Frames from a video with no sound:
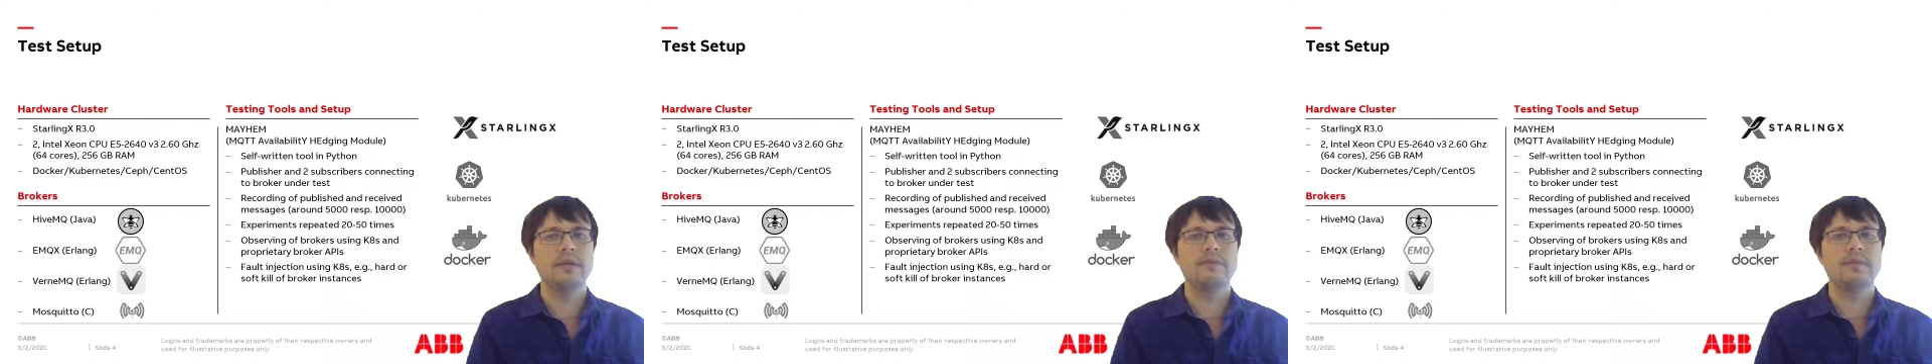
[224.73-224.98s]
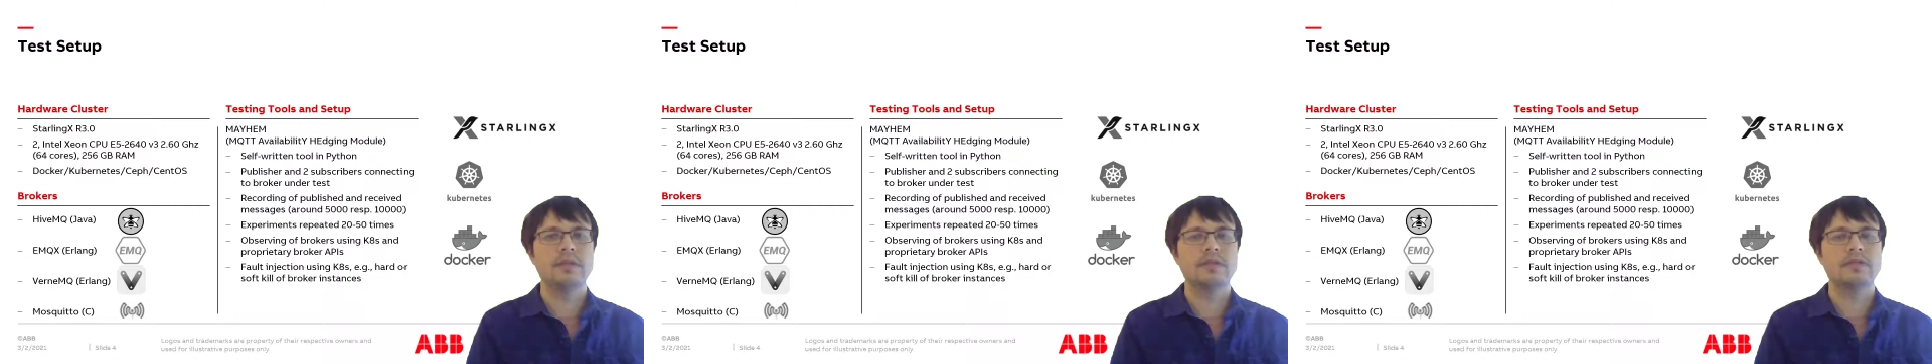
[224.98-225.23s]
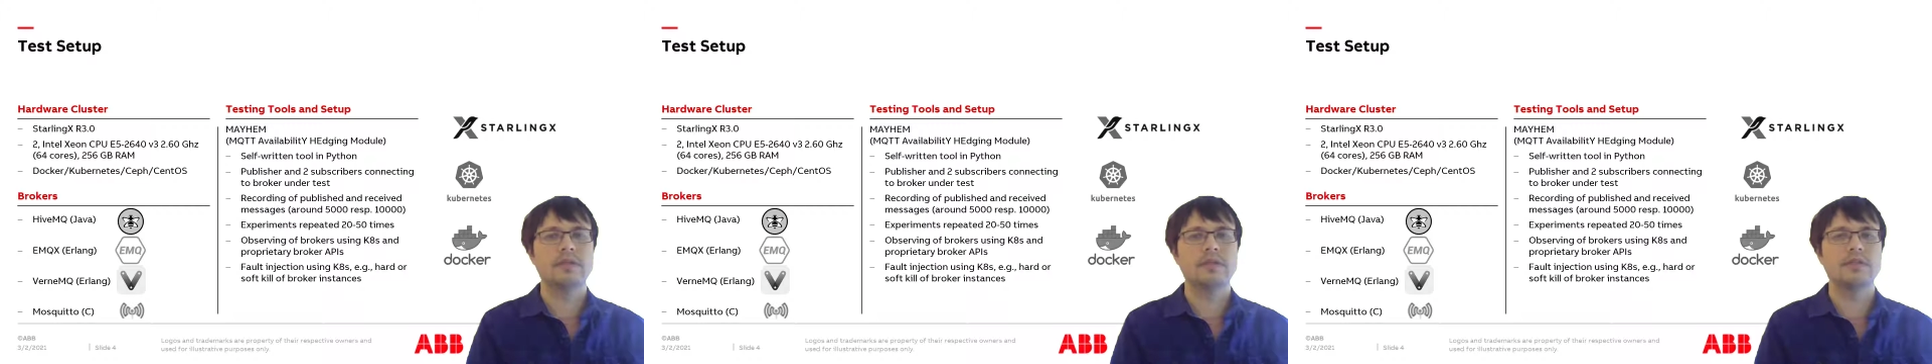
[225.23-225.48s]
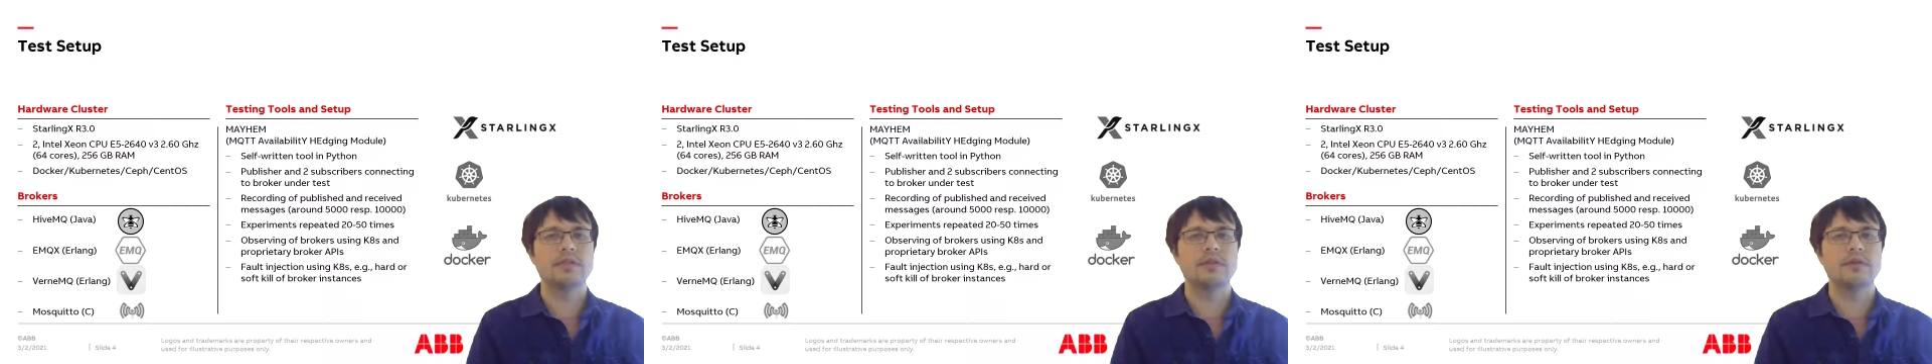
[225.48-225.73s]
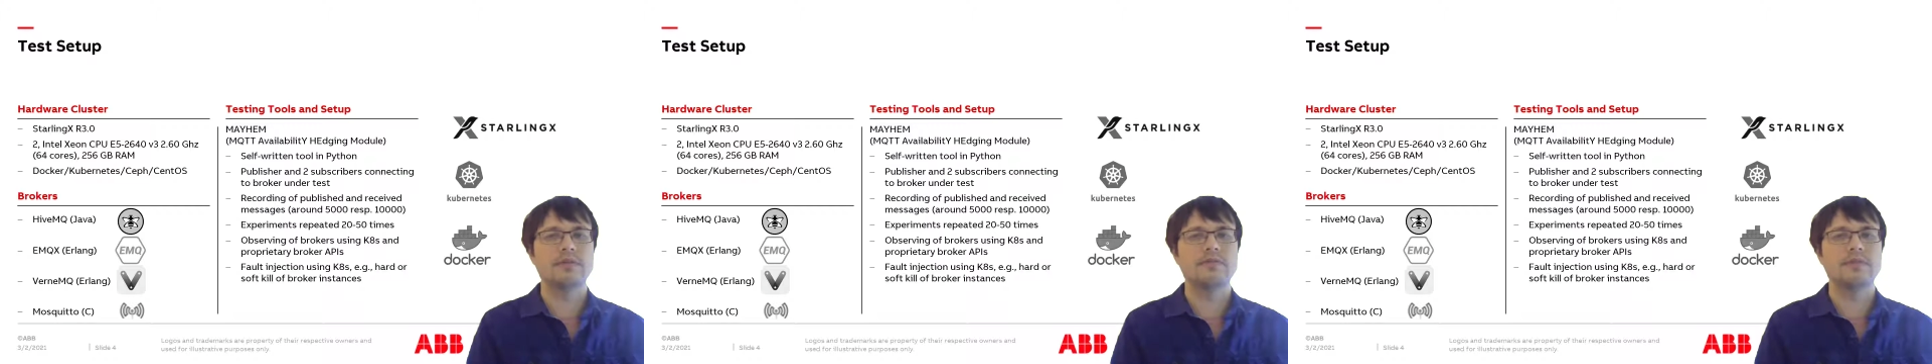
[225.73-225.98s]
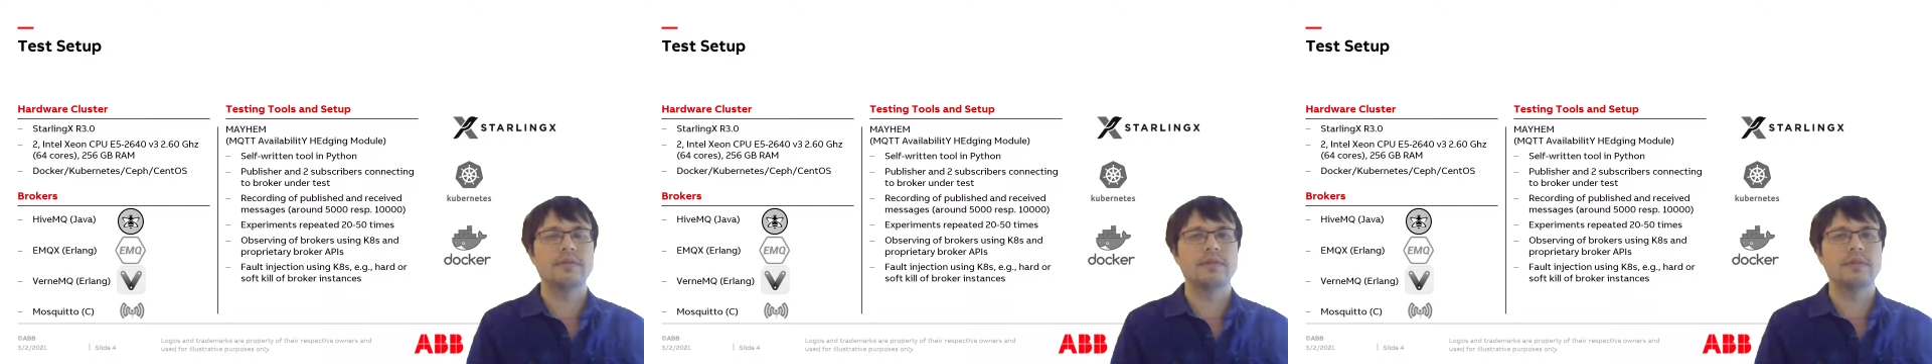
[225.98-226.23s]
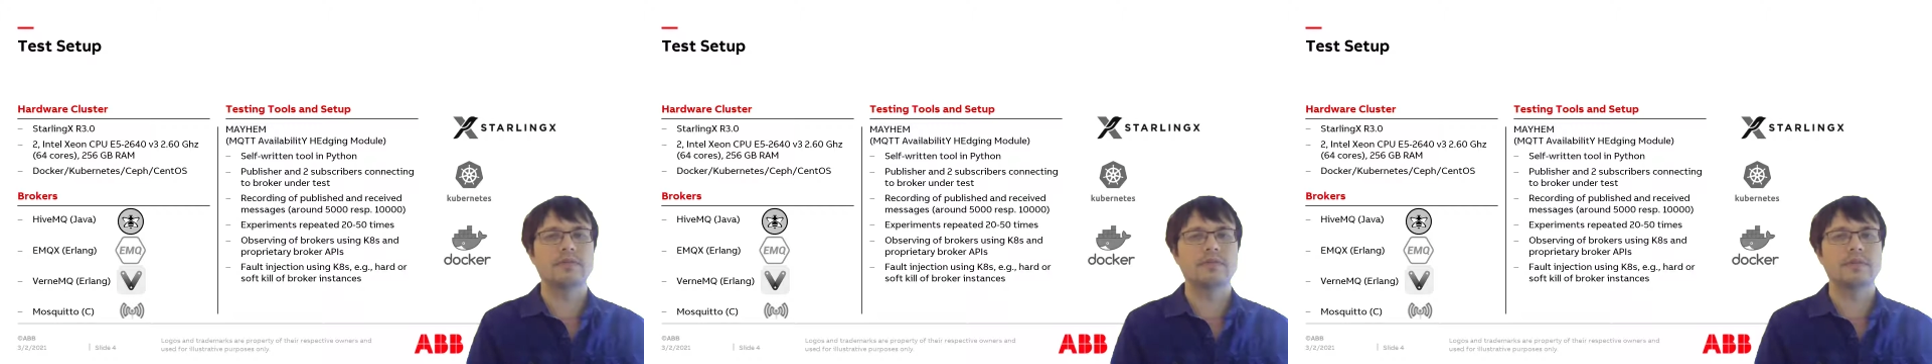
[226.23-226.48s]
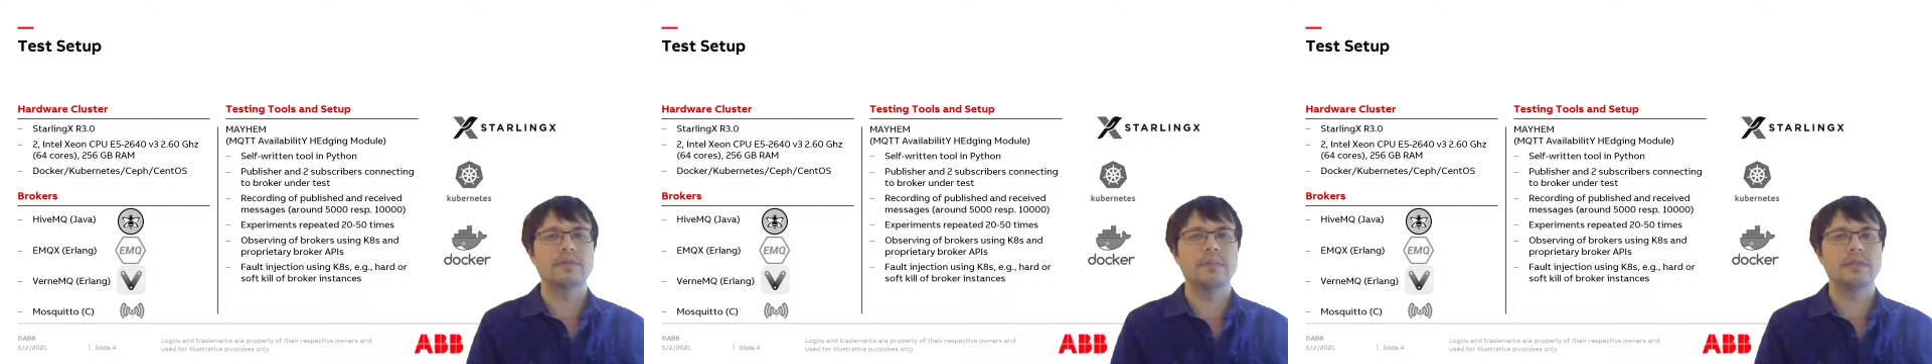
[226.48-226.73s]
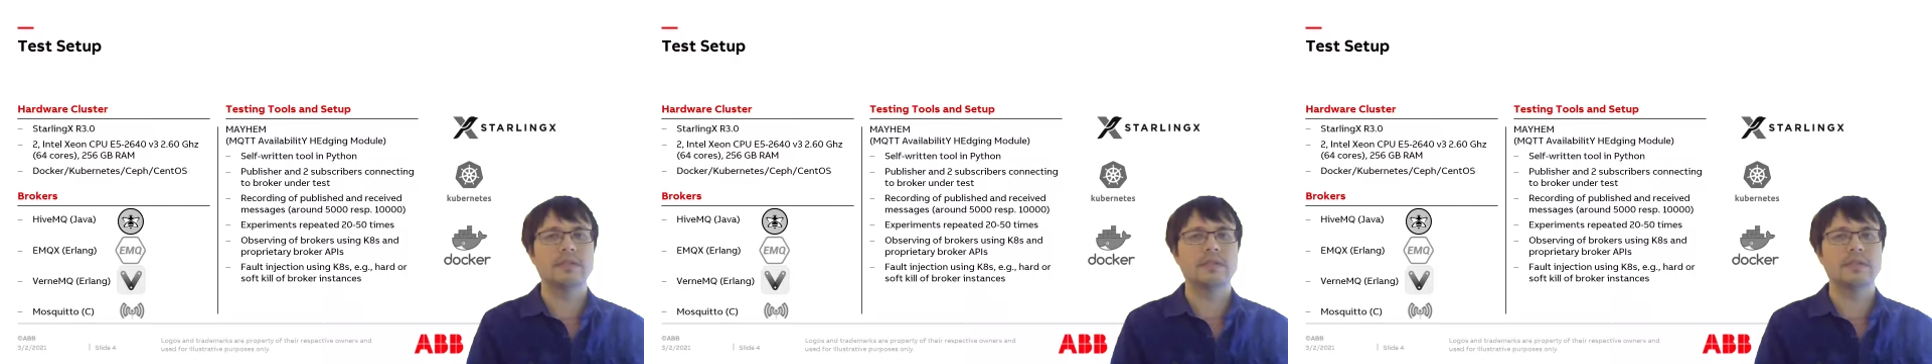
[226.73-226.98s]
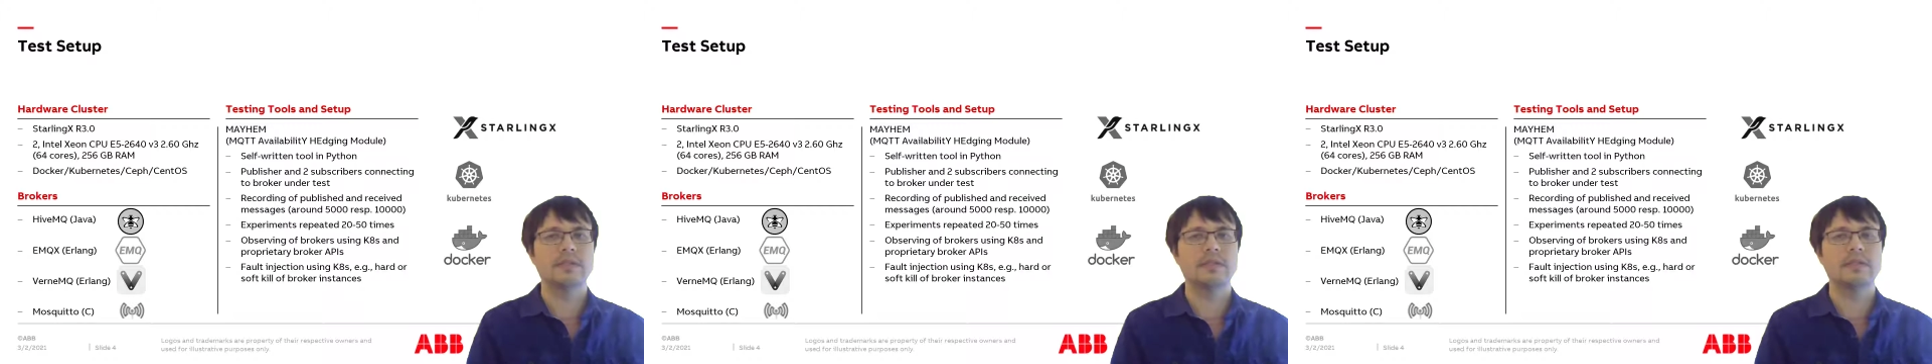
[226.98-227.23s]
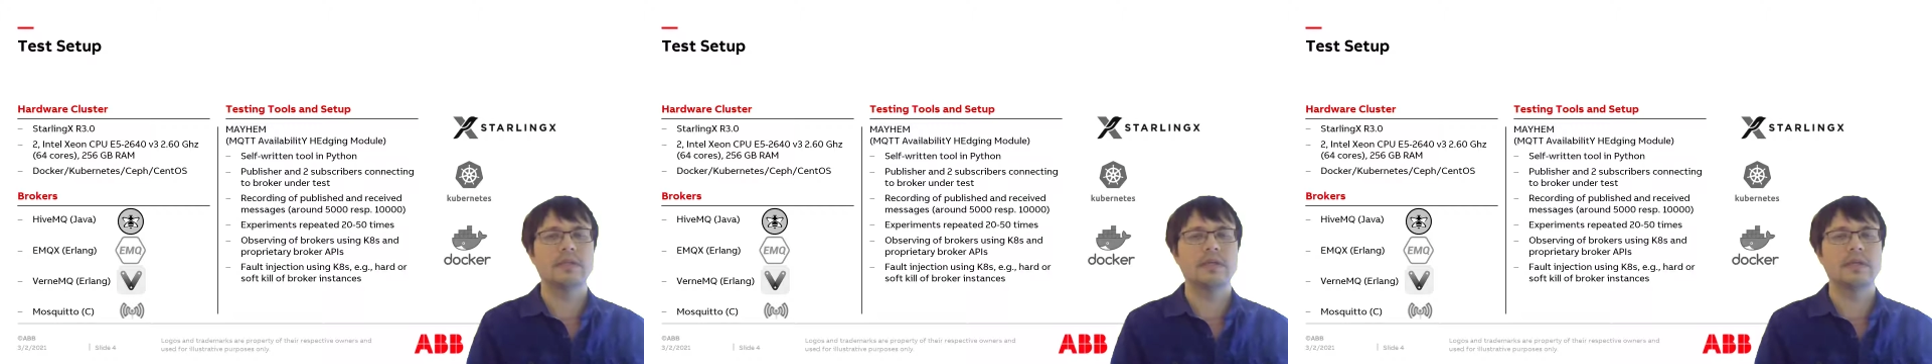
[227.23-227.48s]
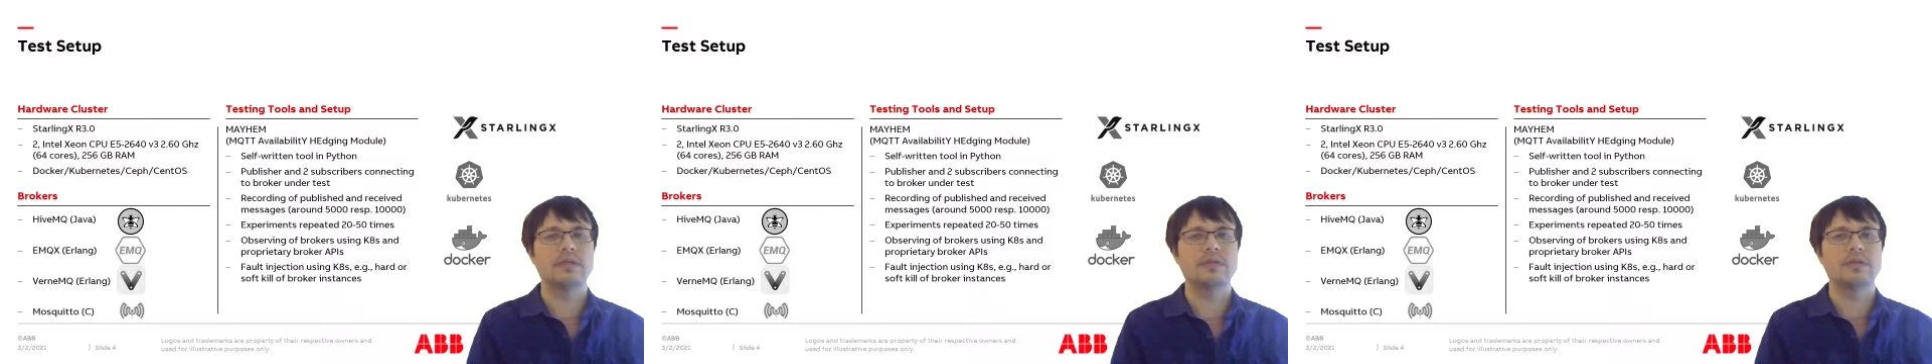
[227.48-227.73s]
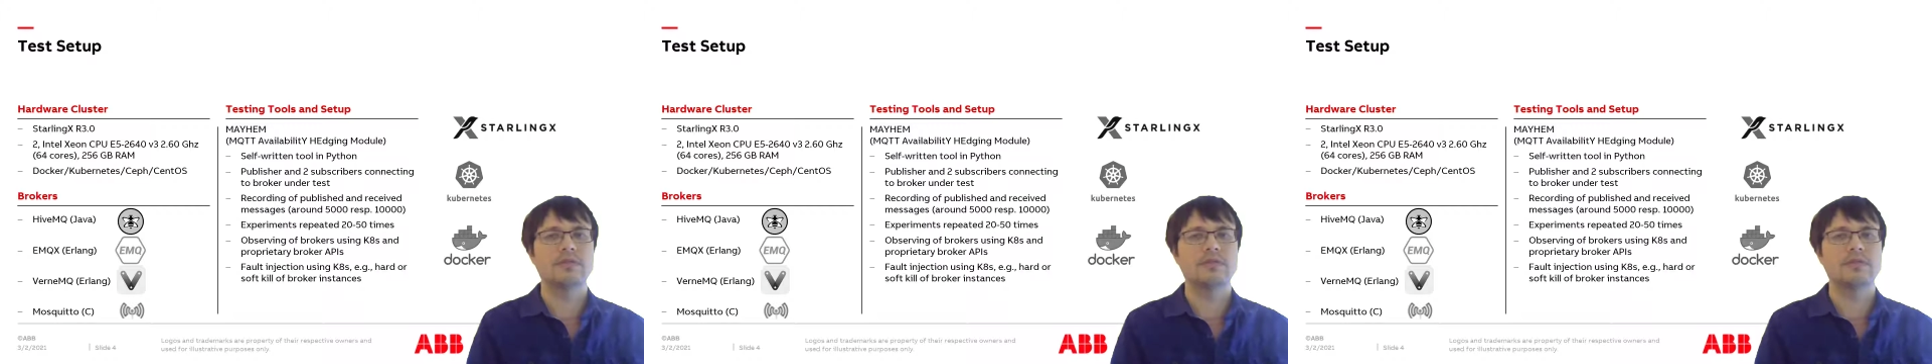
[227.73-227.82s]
We exchange around 5,000 messages and